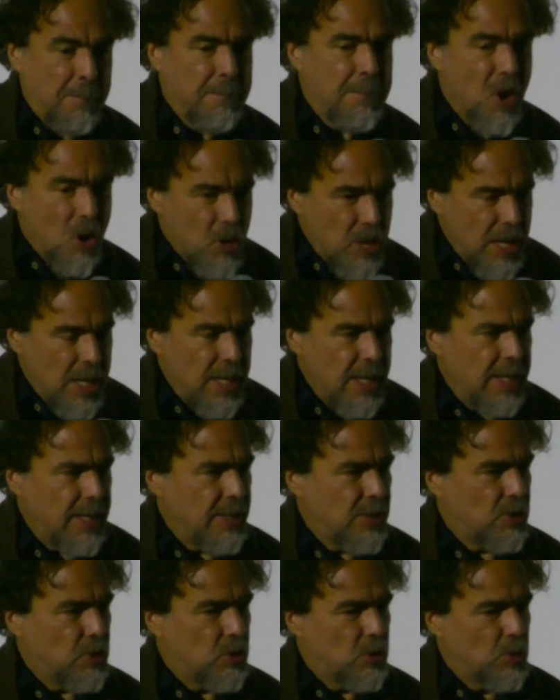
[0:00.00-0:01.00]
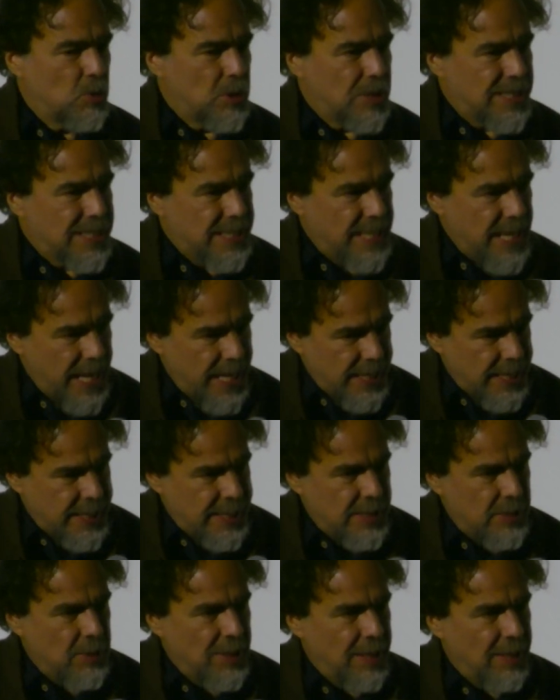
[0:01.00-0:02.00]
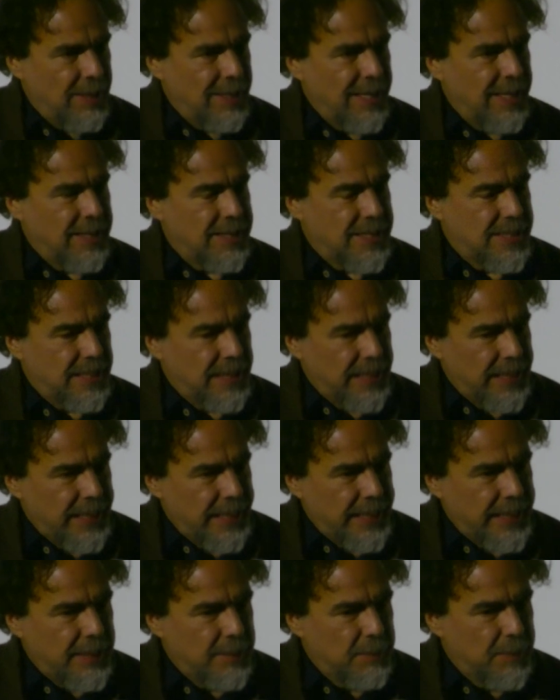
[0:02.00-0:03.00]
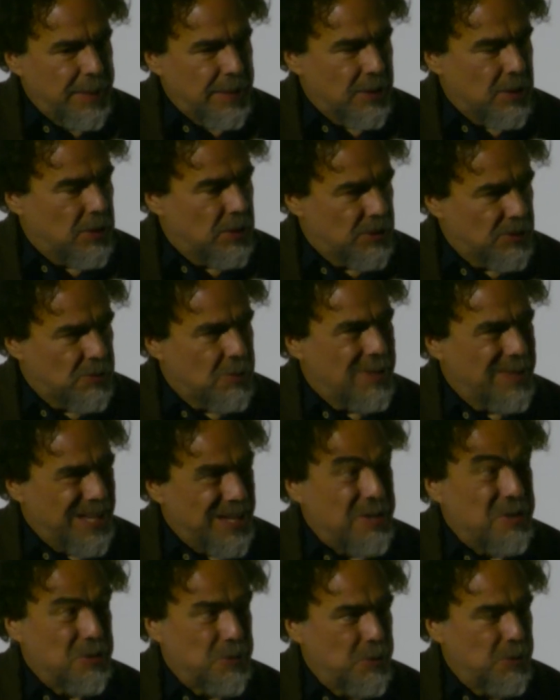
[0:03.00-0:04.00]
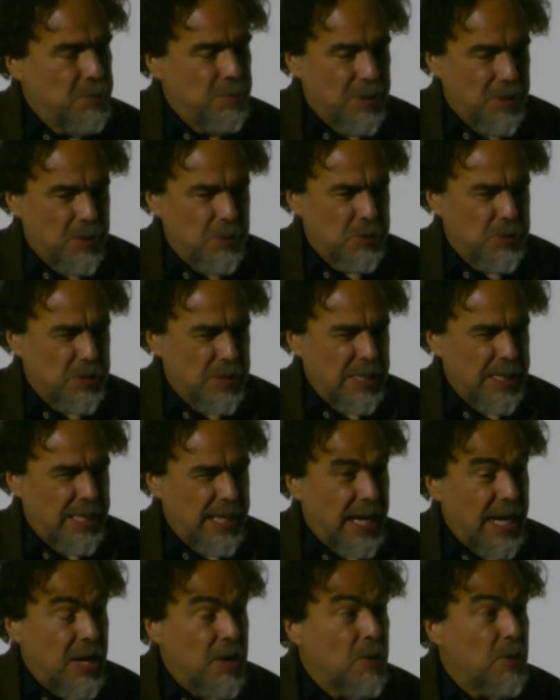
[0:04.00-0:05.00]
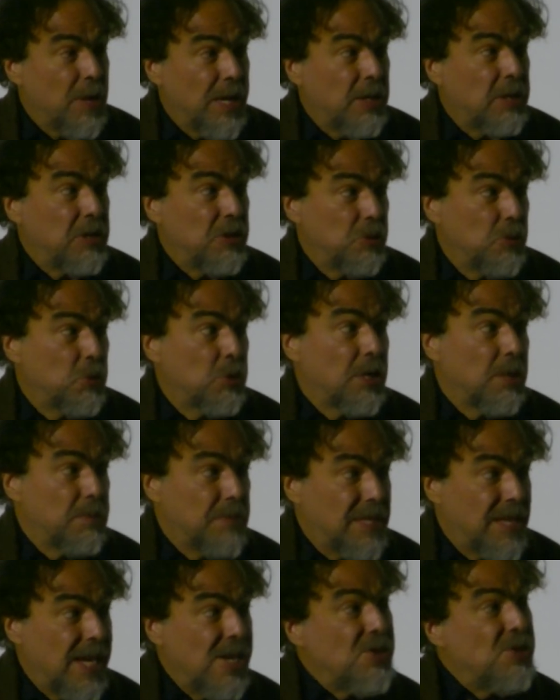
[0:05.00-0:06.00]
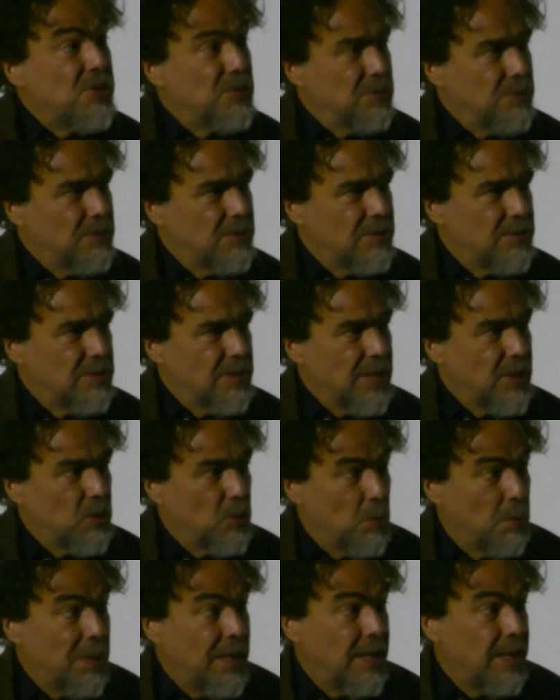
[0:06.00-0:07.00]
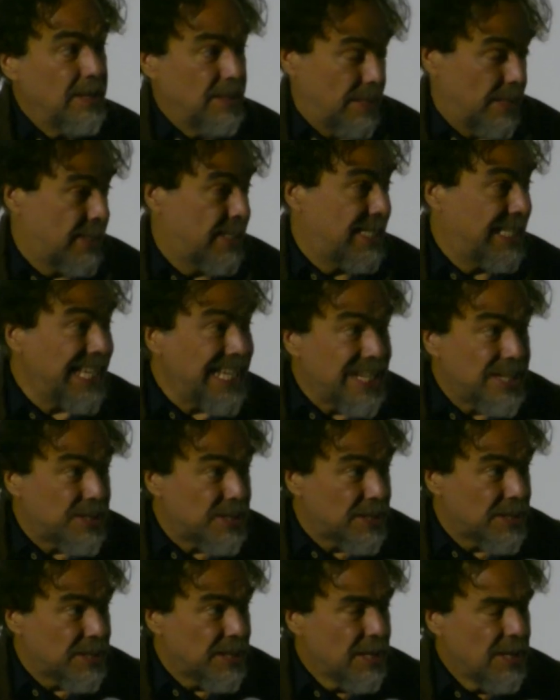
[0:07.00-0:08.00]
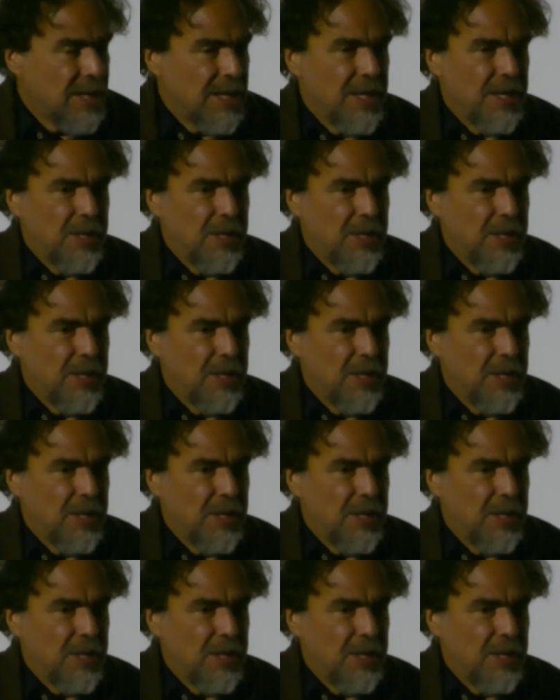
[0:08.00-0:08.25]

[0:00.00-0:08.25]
money, success, it's a little bit contradictory because it can create in you temptations to be a sinner,